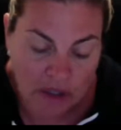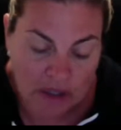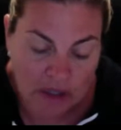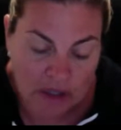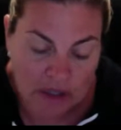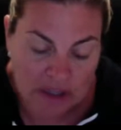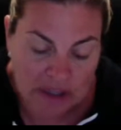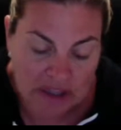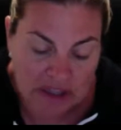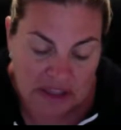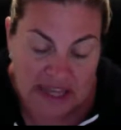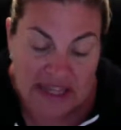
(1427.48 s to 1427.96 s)

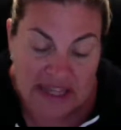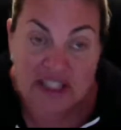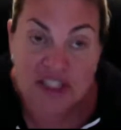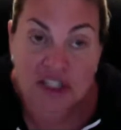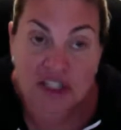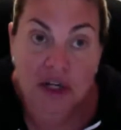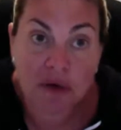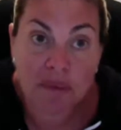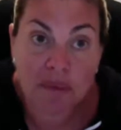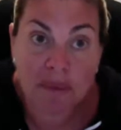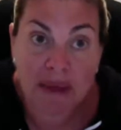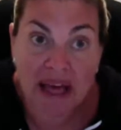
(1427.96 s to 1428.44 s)
let's
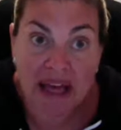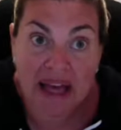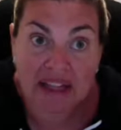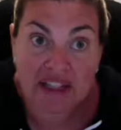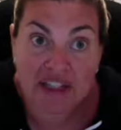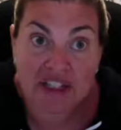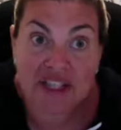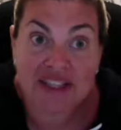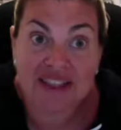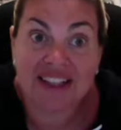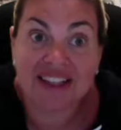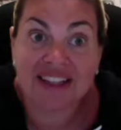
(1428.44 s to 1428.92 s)
go
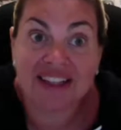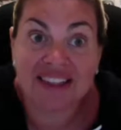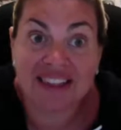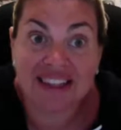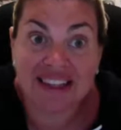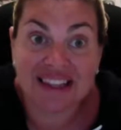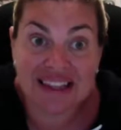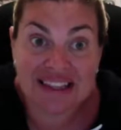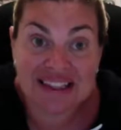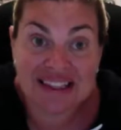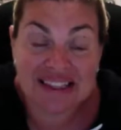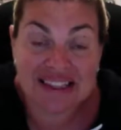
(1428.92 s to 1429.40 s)
back to the
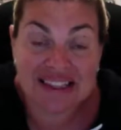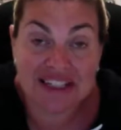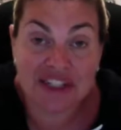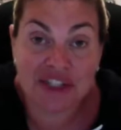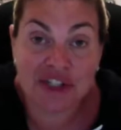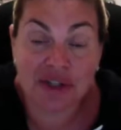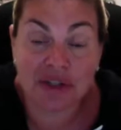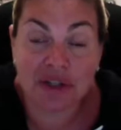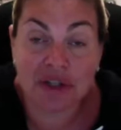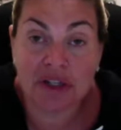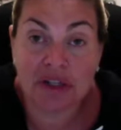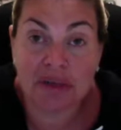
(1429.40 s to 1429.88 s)
list
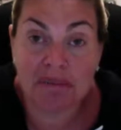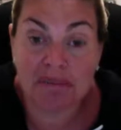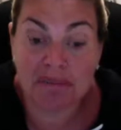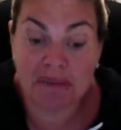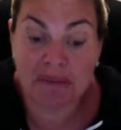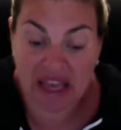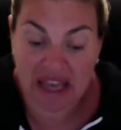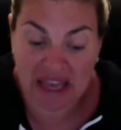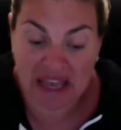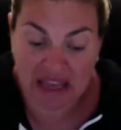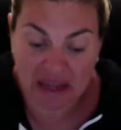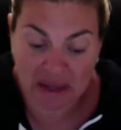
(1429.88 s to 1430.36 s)
that you're going to
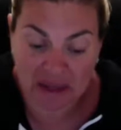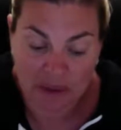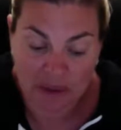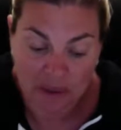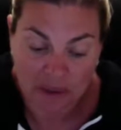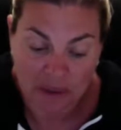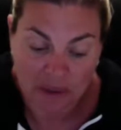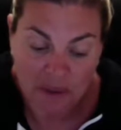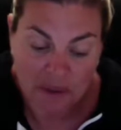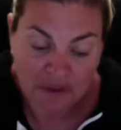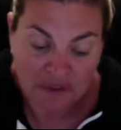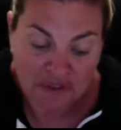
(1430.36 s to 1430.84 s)
make
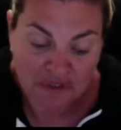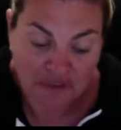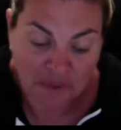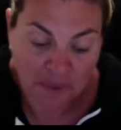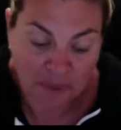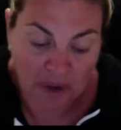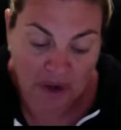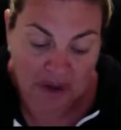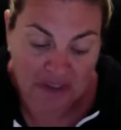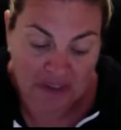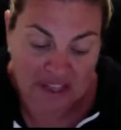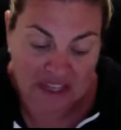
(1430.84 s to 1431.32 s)

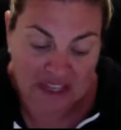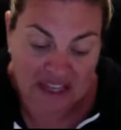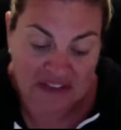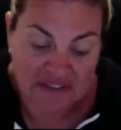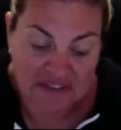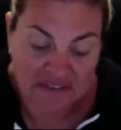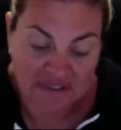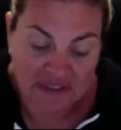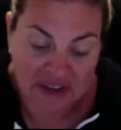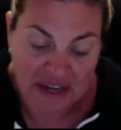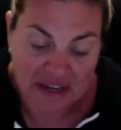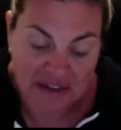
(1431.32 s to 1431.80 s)
for the
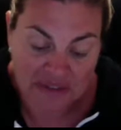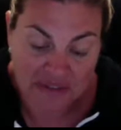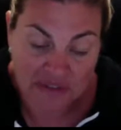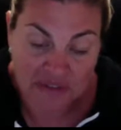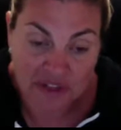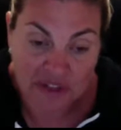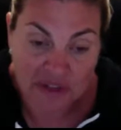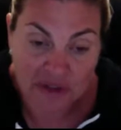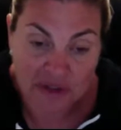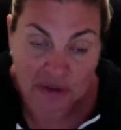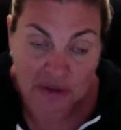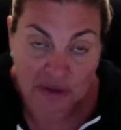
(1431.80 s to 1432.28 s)
invite for
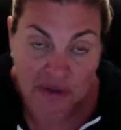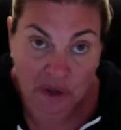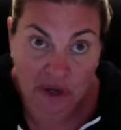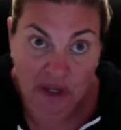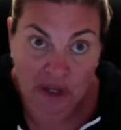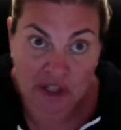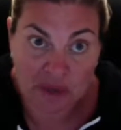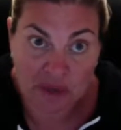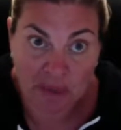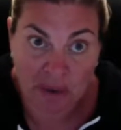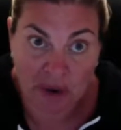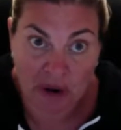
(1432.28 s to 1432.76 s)
your
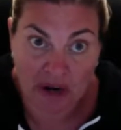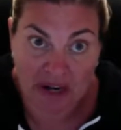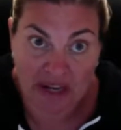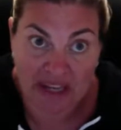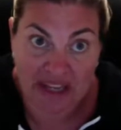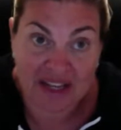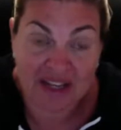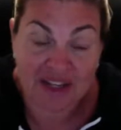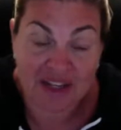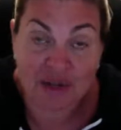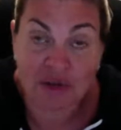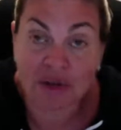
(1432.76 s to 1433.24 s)
launch
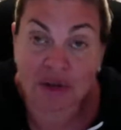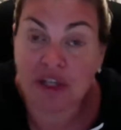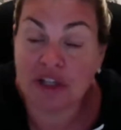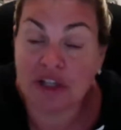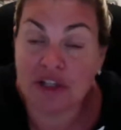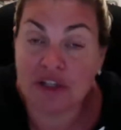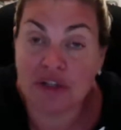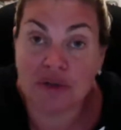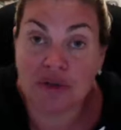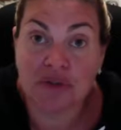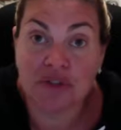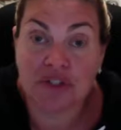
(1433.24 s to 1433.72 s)
party. And you
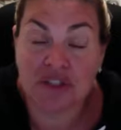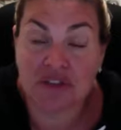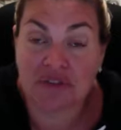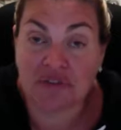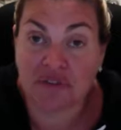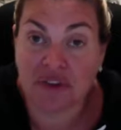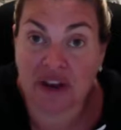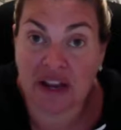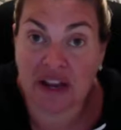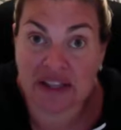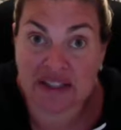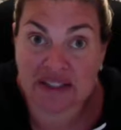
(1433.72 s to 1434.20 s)
can use the
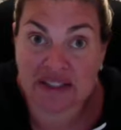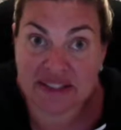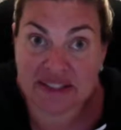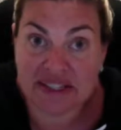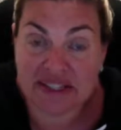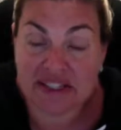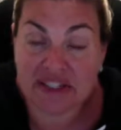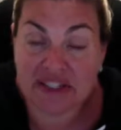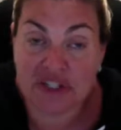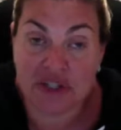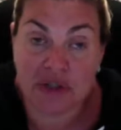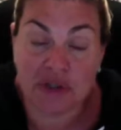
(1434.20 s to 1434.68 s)
Frank's
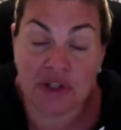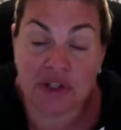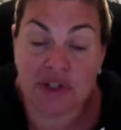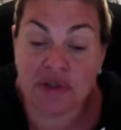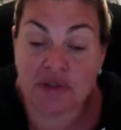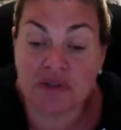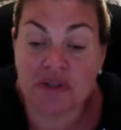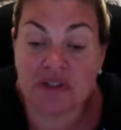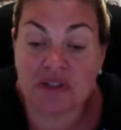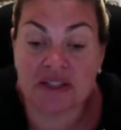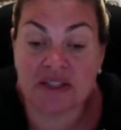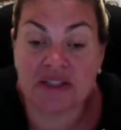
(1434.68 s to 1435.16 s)
list. You can
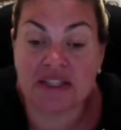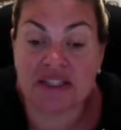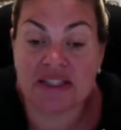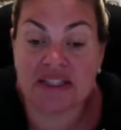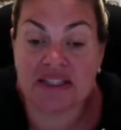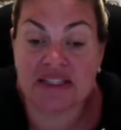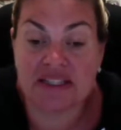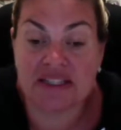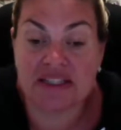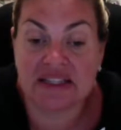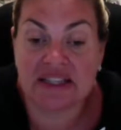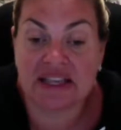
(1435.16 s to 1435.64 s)
use the
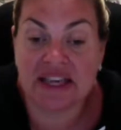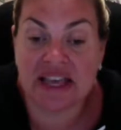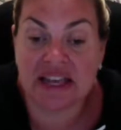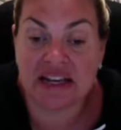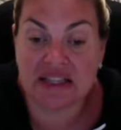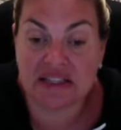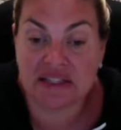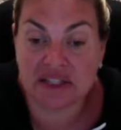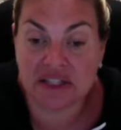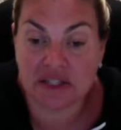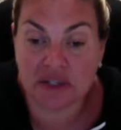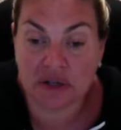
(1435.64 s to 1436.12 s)
list in the
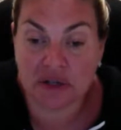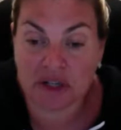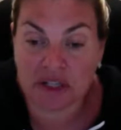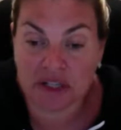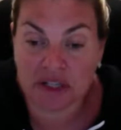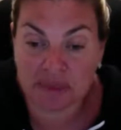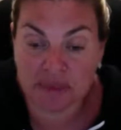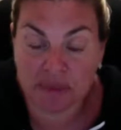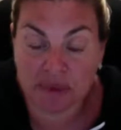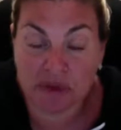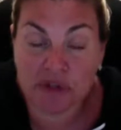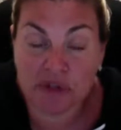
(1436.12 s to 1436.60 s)
Getting
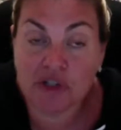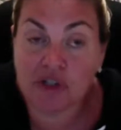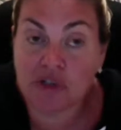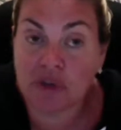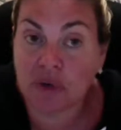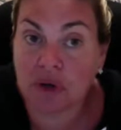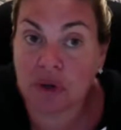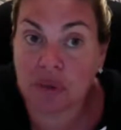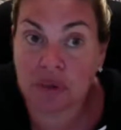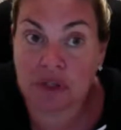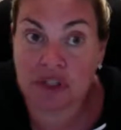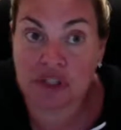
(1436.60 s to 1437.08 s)
Started
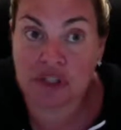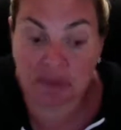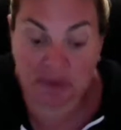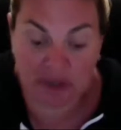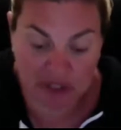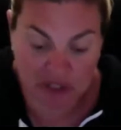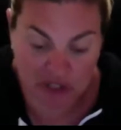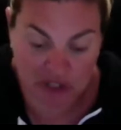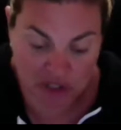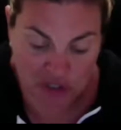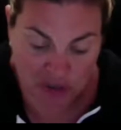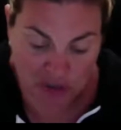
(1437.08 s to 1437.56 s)
brochure, which I'm
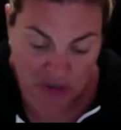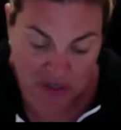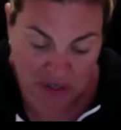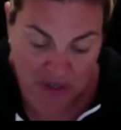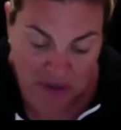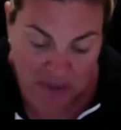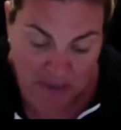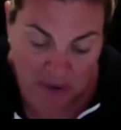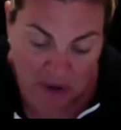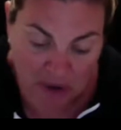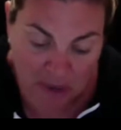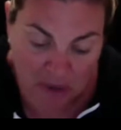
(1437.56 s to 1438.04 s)
going to show you
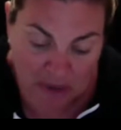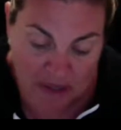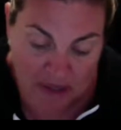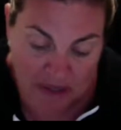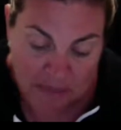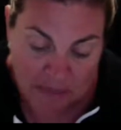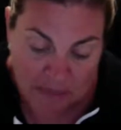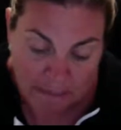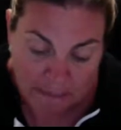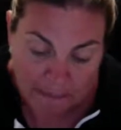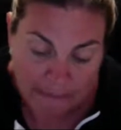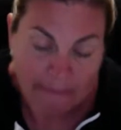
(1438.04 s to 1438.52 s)
in a
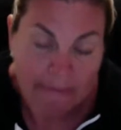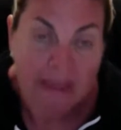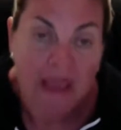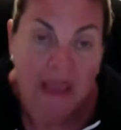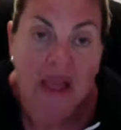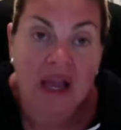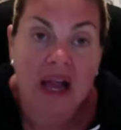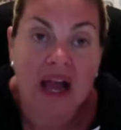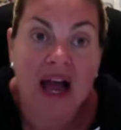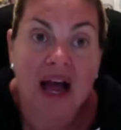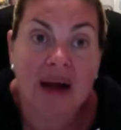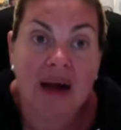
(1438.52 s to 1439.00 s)
moment.
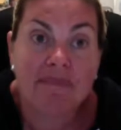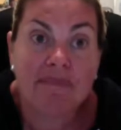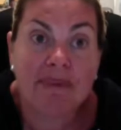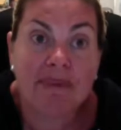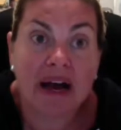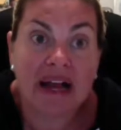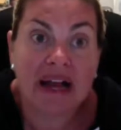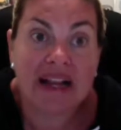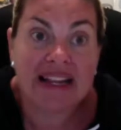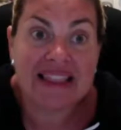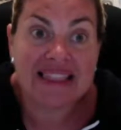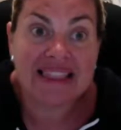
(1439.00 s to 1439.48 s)

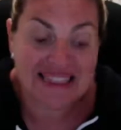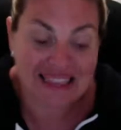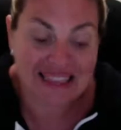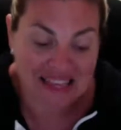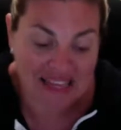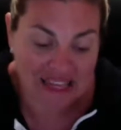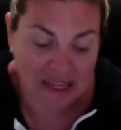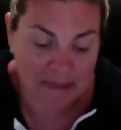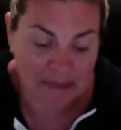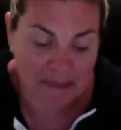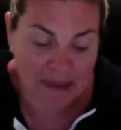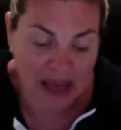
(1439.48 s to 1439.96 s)
But
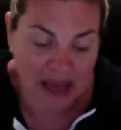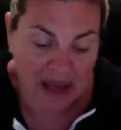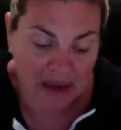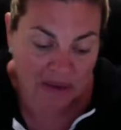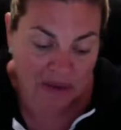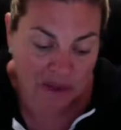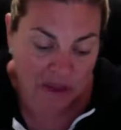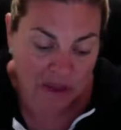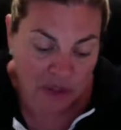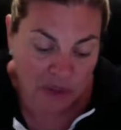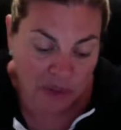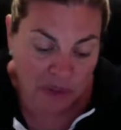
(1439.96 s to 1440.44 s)
think
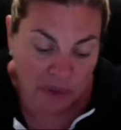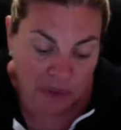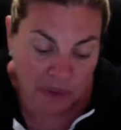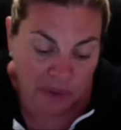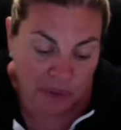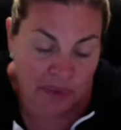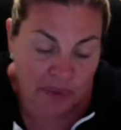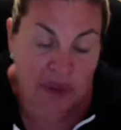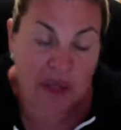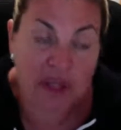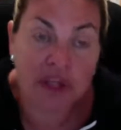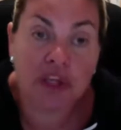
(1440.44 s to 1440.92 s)
about
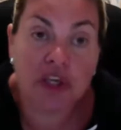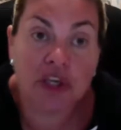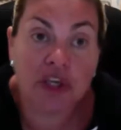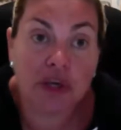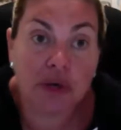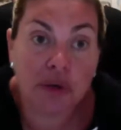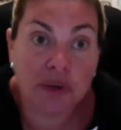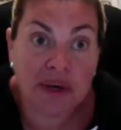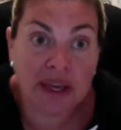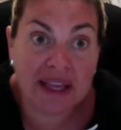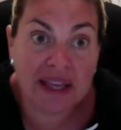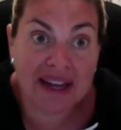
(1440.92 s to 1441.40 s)
who
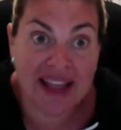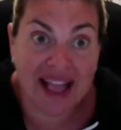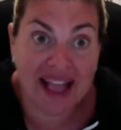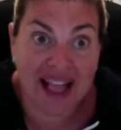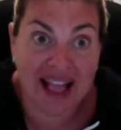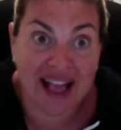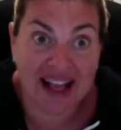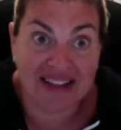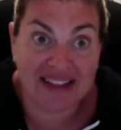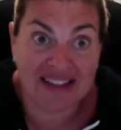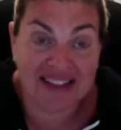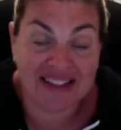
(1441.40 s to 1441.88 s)
you can
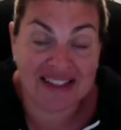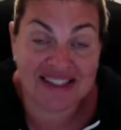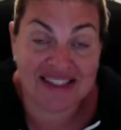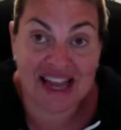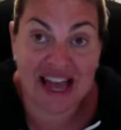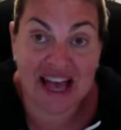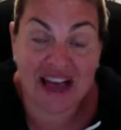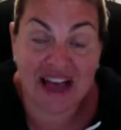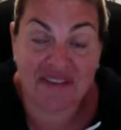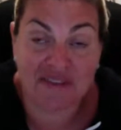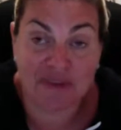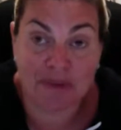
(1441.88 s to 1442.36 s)
ask to
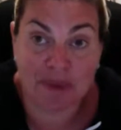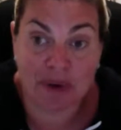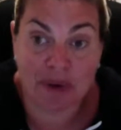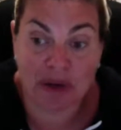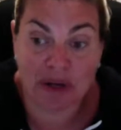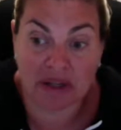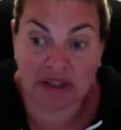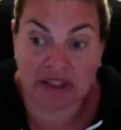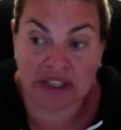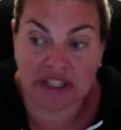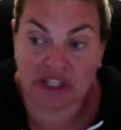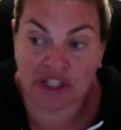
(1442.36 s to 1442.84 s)
have a
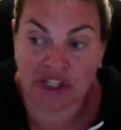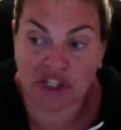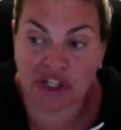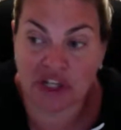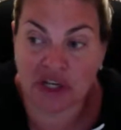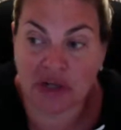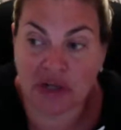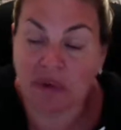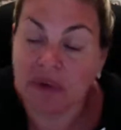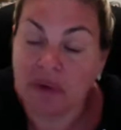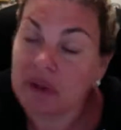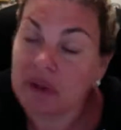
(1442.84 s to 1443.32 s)
Park Lane show.